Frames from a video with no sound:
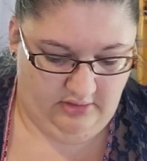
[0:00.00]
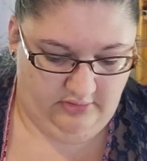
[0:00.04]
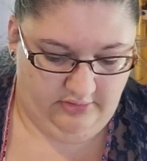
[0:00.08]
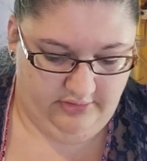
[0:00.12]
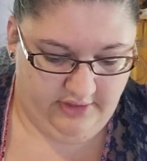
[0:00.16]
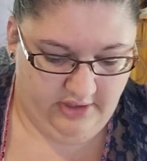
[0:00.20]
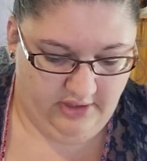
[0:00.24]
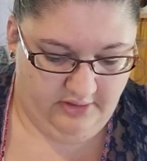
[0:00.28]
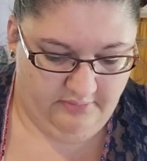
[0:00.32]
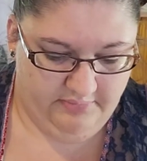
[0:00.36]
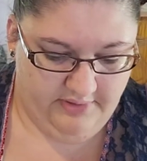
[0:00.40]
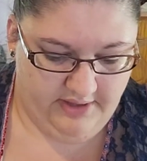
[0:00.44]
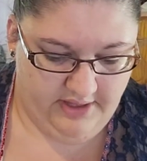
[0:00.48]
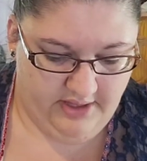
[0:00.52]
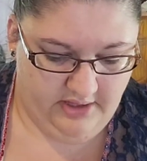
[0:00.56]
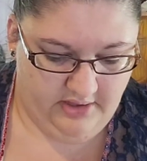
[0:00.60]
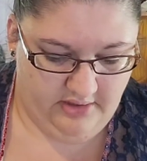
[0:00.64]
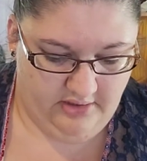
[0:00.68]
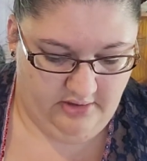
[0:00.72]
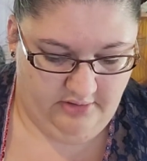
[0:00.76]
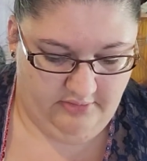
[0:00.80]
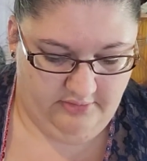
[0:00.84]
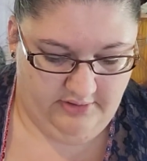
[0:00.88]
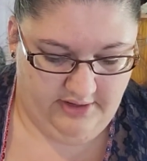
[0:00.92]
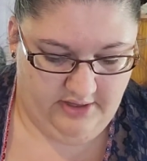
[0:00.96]
little bit
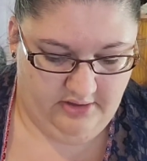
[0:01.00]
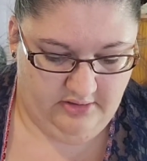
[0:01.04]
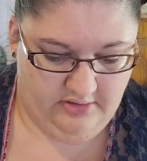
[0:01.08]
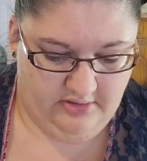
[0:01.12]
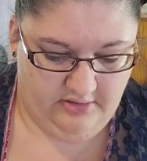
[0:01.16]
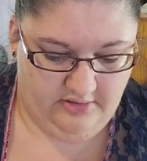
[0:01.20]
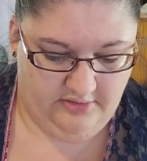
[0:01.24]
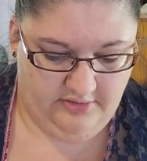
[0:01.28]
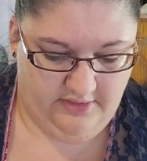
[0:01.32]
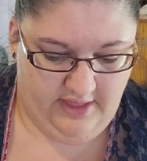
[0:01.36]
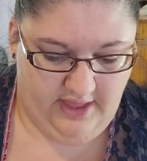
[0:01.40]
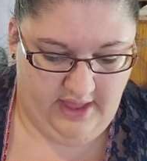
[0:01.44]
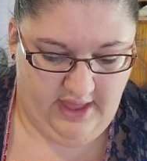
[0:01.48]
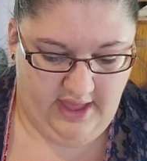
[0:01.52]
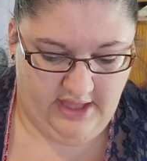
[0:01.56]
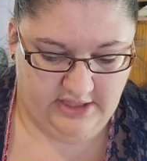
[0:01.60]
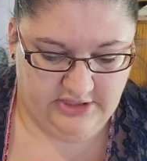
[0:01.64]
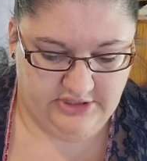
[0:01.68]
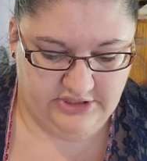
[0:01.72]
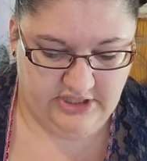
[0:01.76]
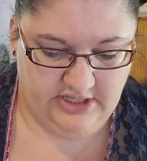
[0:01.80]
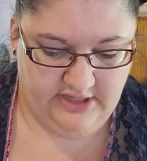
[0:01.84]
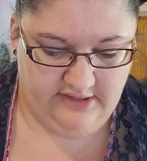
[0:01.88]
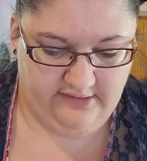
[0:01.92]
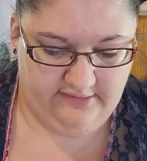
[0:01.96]
around the
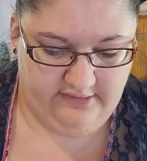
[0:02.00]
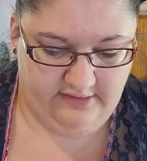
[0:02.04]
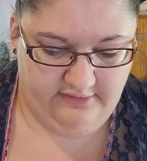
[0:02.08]
edges.